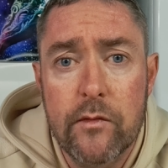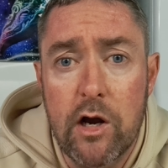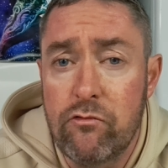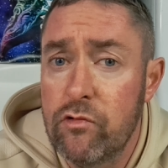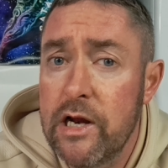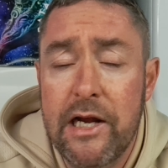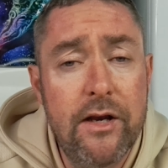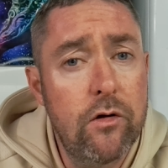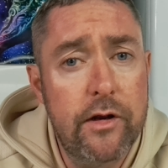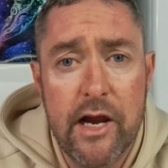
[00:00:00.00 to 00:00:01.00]
I really
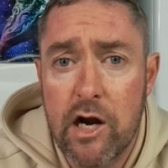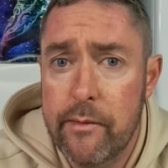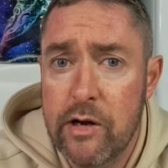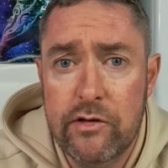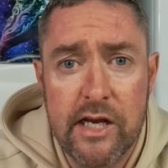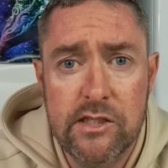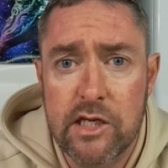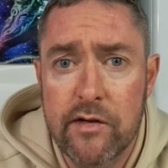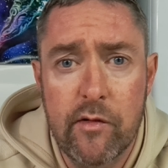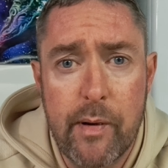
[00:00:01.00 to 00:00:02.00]
don't care about
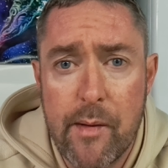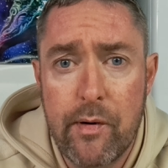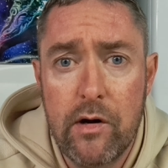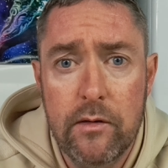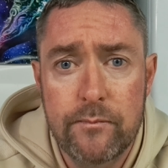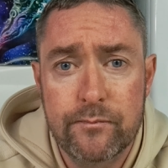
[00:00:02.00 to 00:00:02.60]
testing of a pepper.